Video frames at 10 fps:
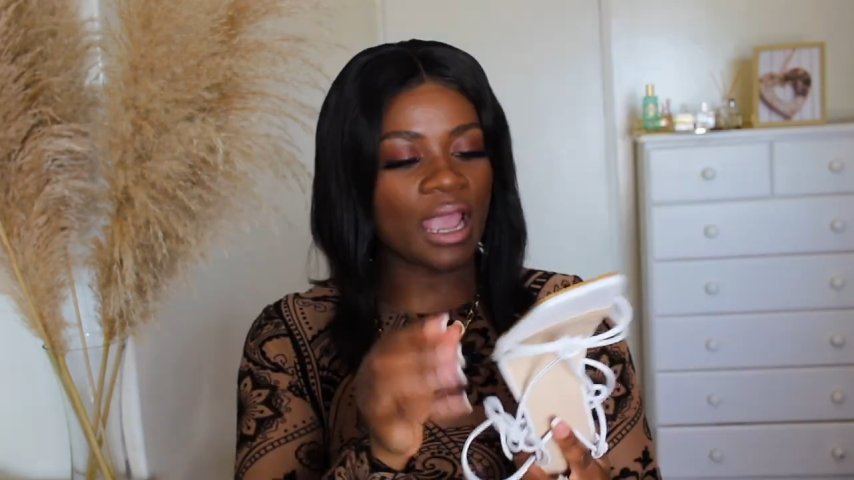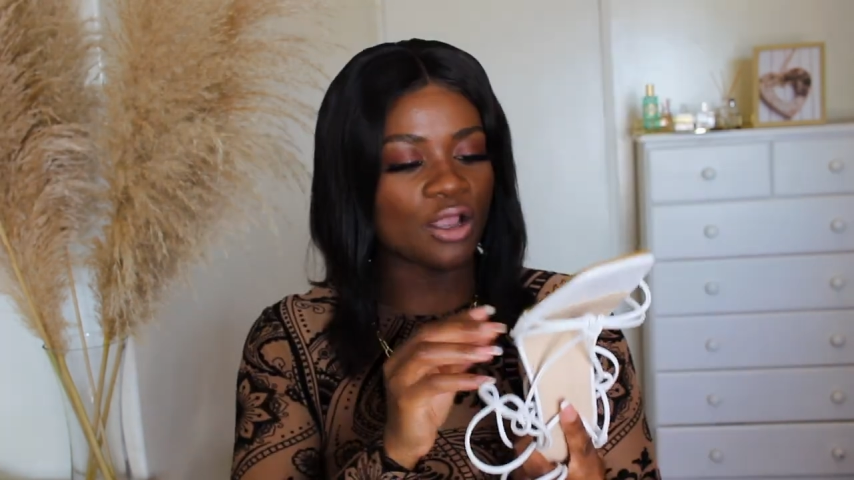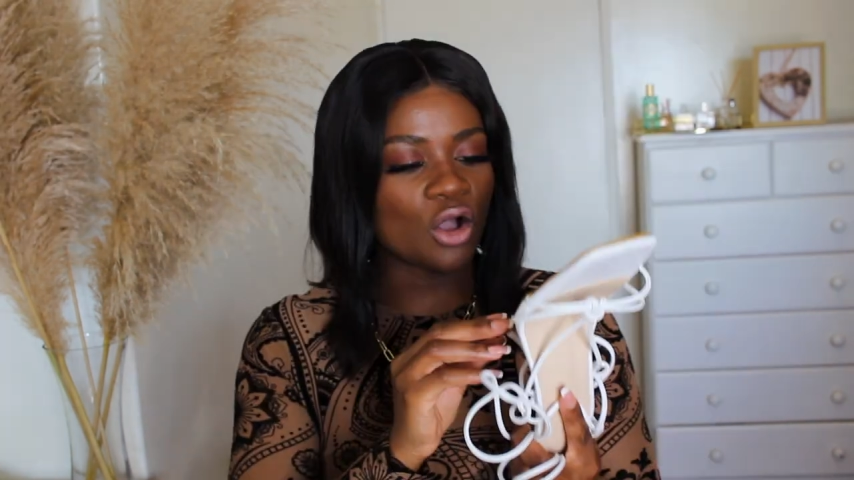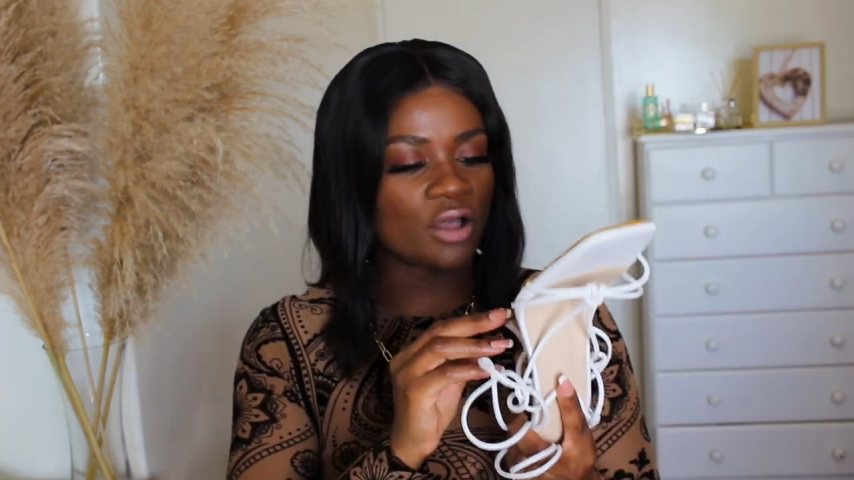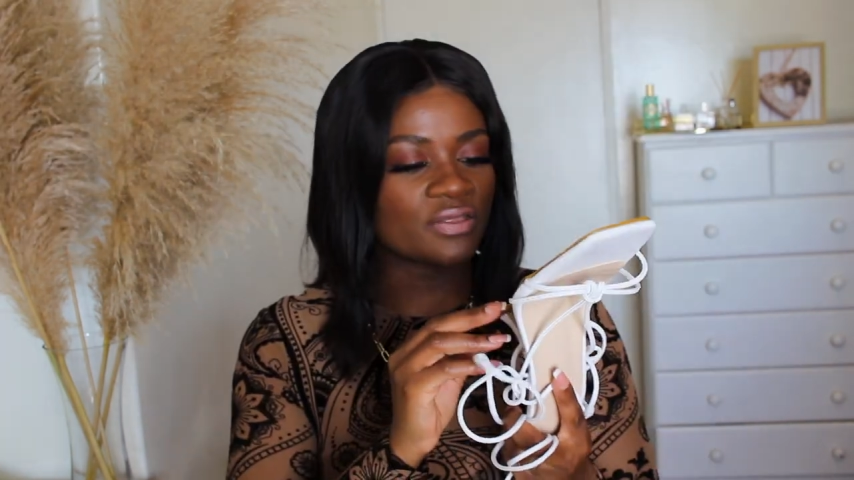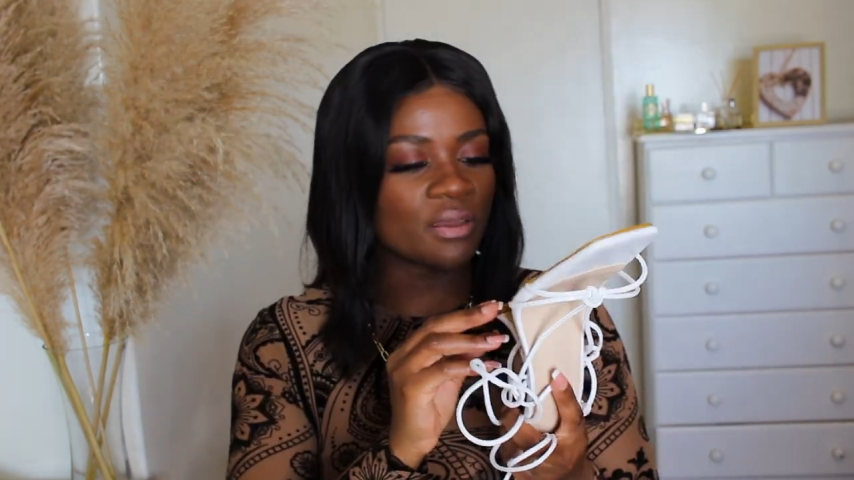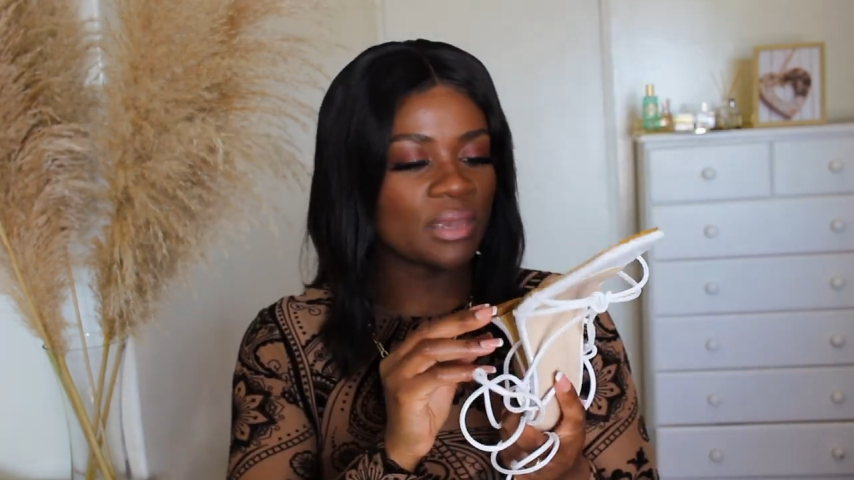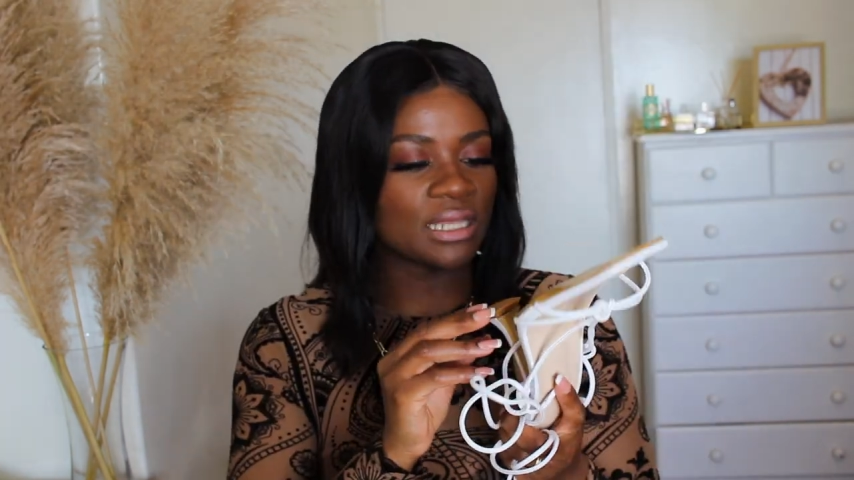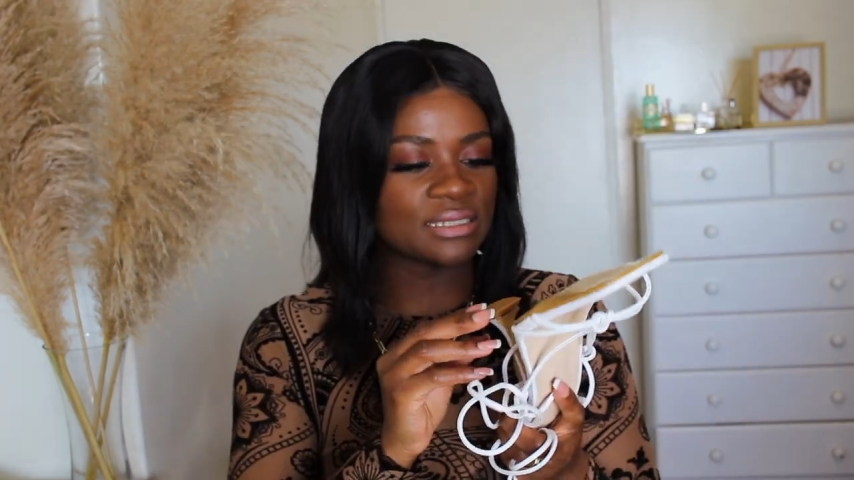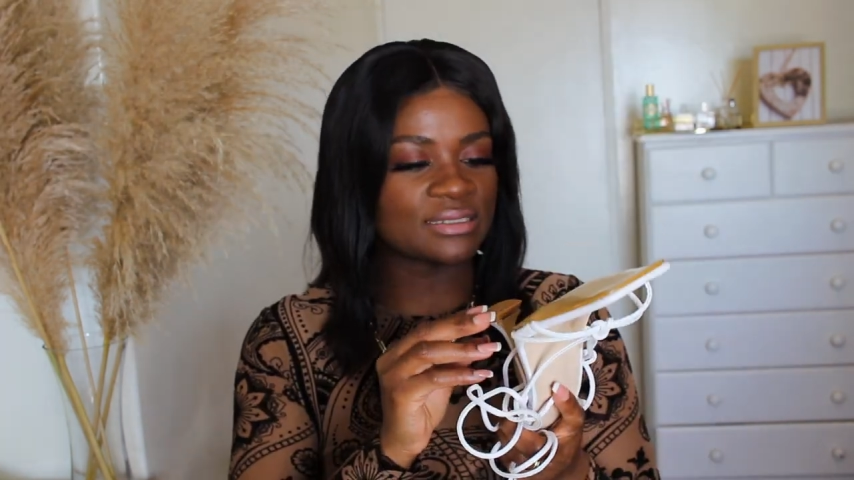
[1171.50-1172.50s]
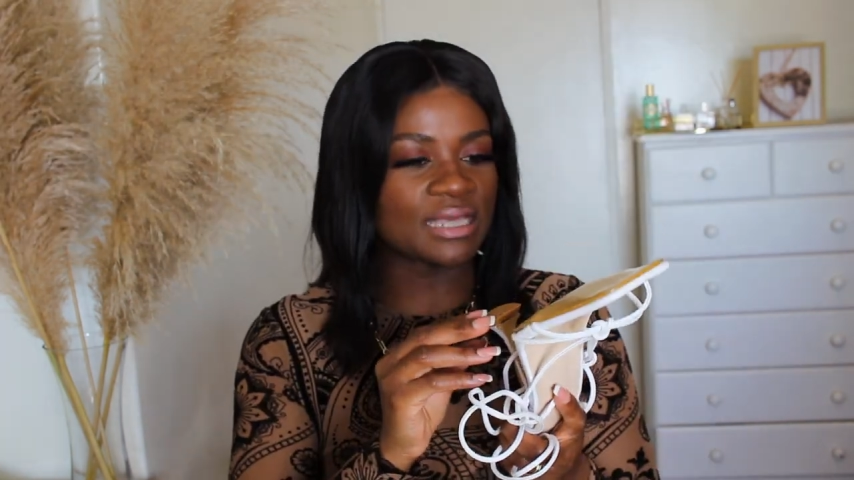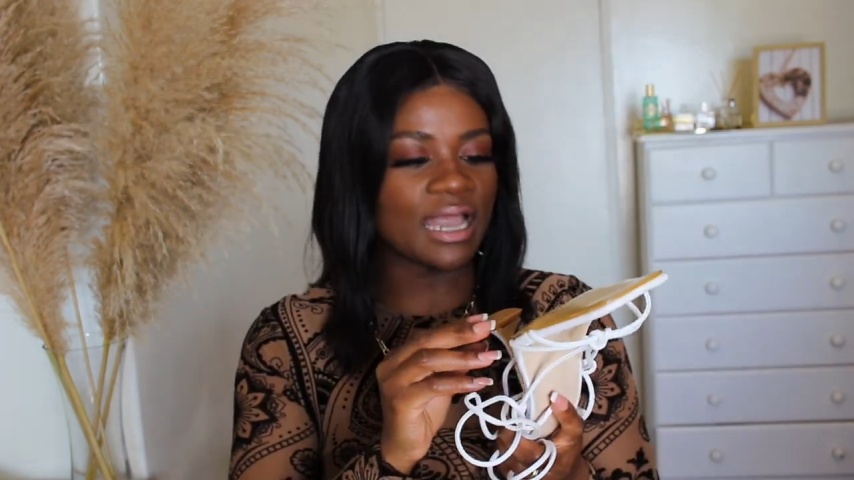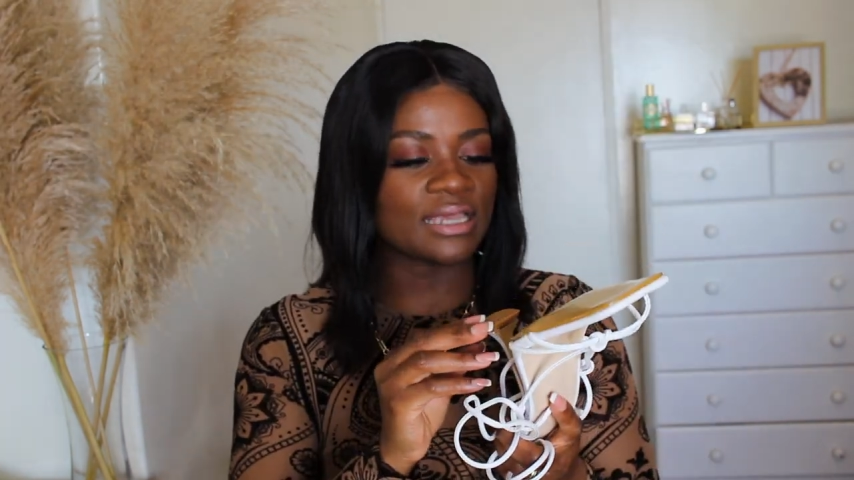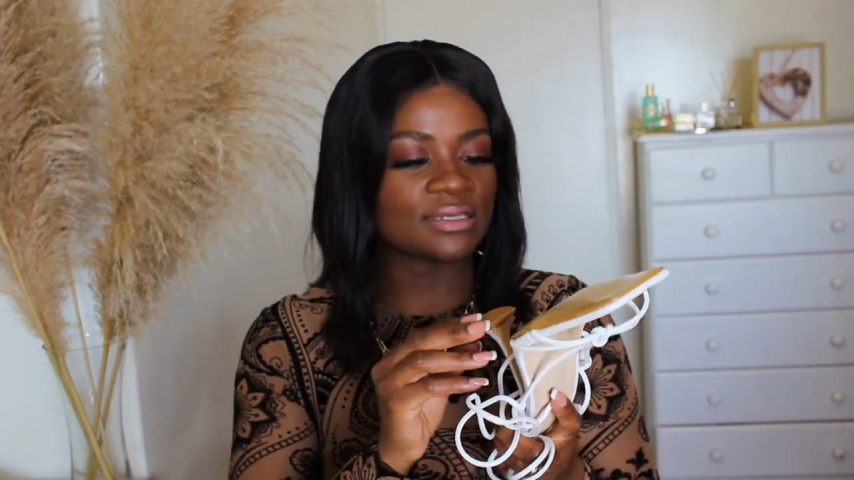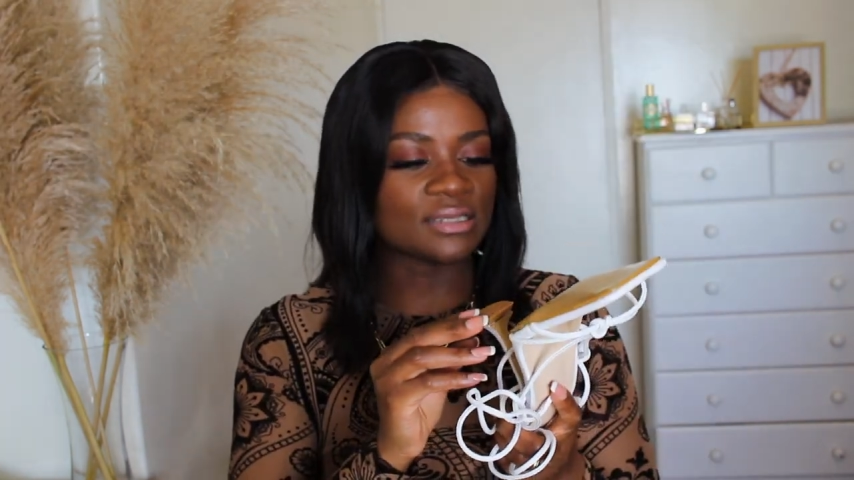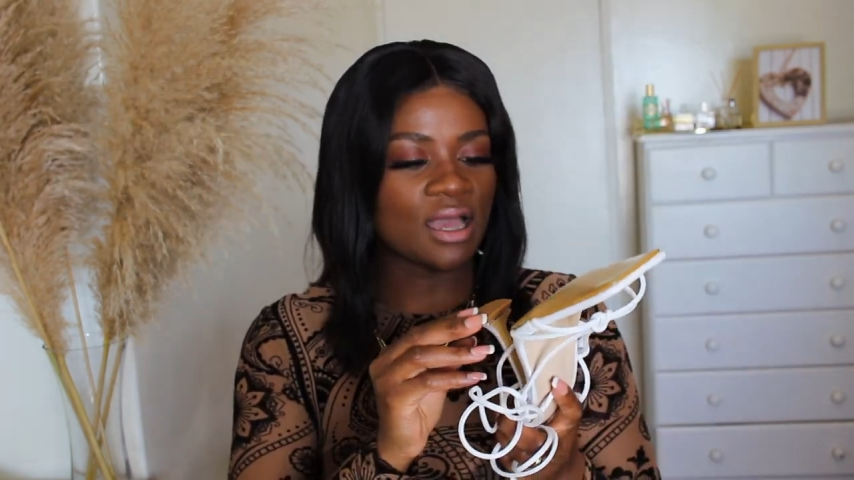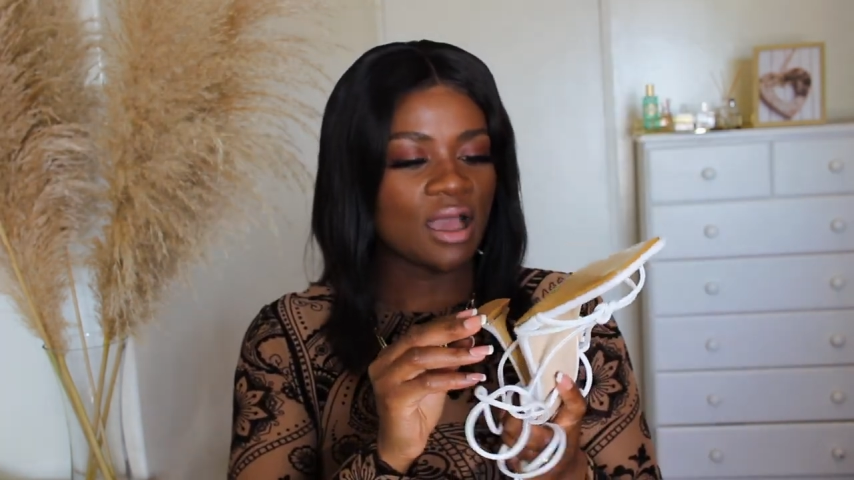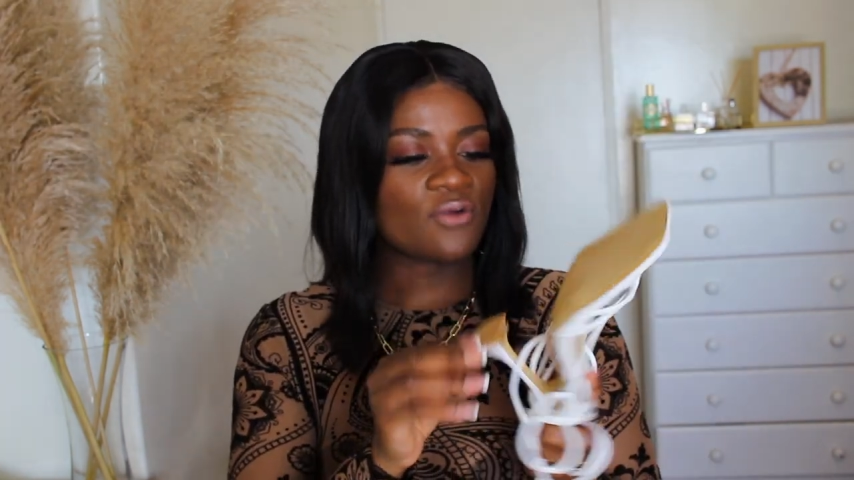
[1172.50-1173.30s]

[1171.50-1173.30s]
I got them in size